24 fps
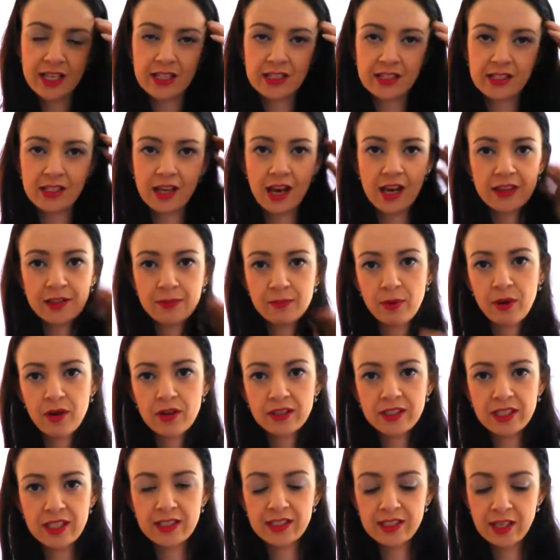inside the
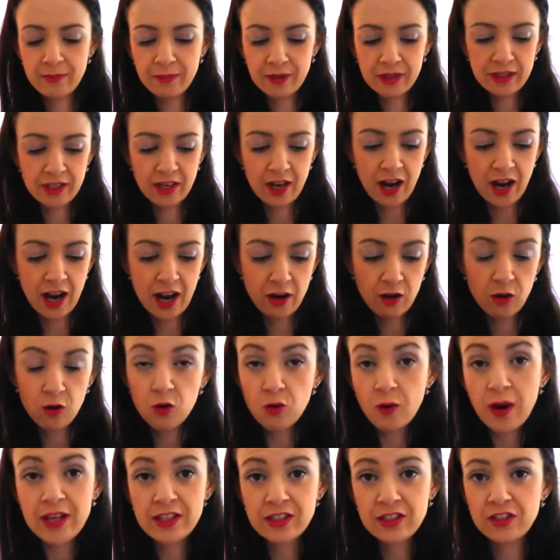box is something that I
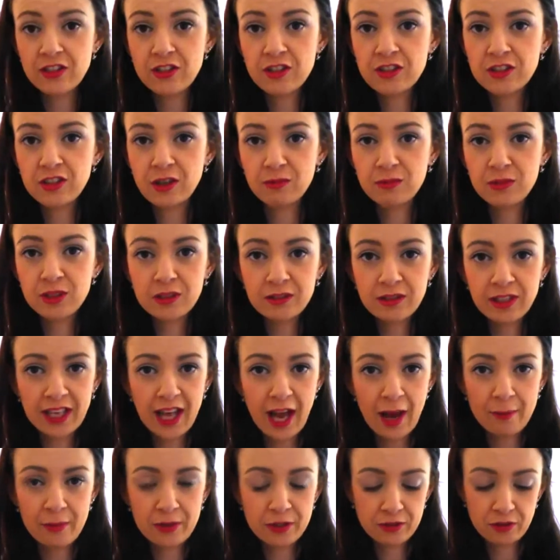always use, so I'm really, really
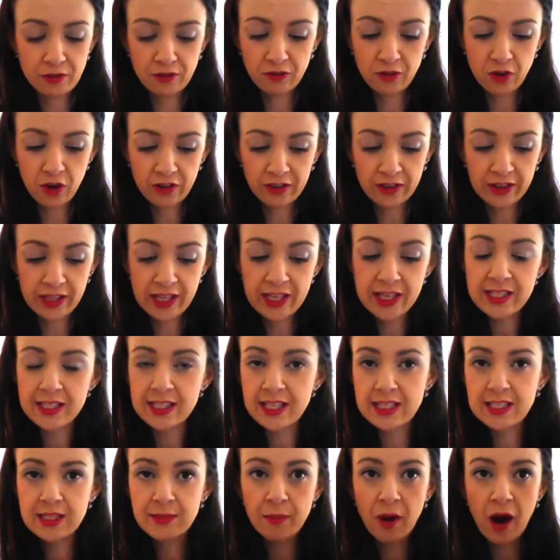happy to have gotten this,
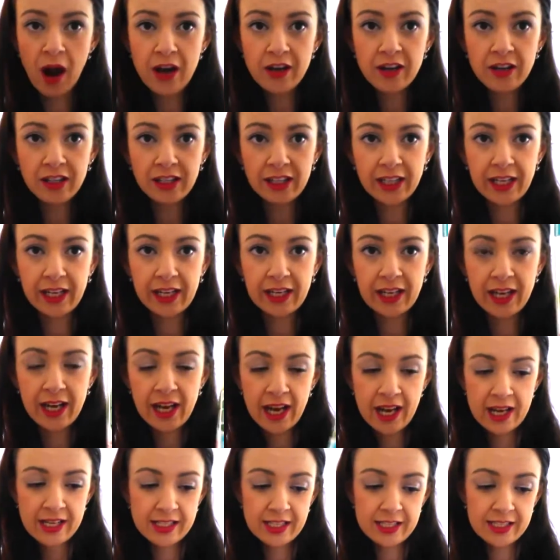is the Pine O Cleen
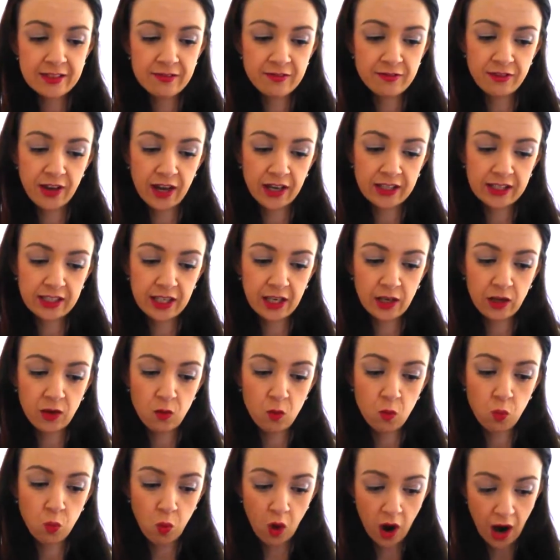
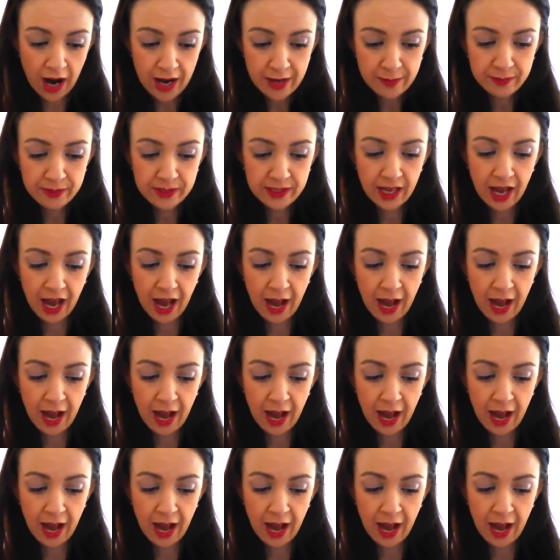Disinfecting Wipes.